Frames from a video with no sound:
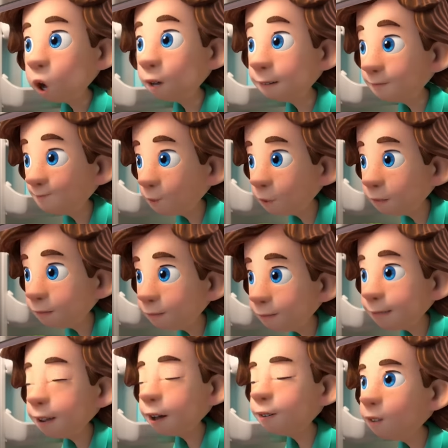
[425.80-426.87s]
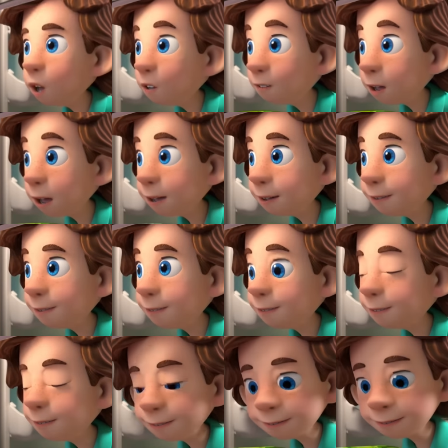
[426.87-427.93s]
bread with it and then throw it.
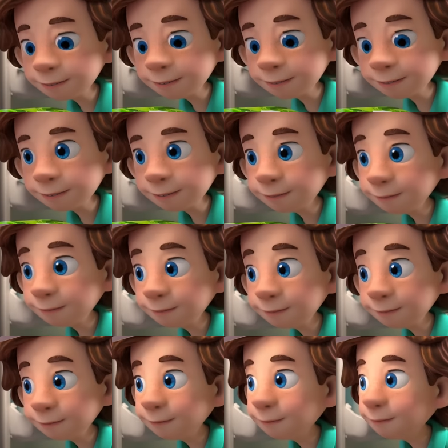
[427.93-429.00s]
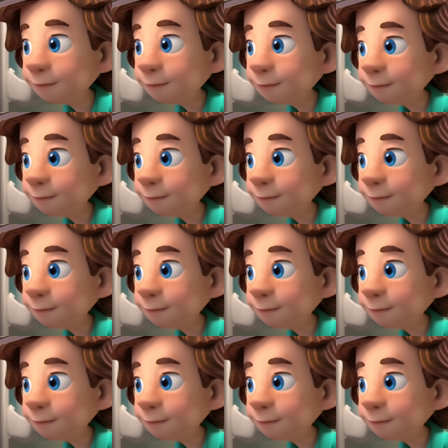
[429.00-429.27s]
All right, let's do it.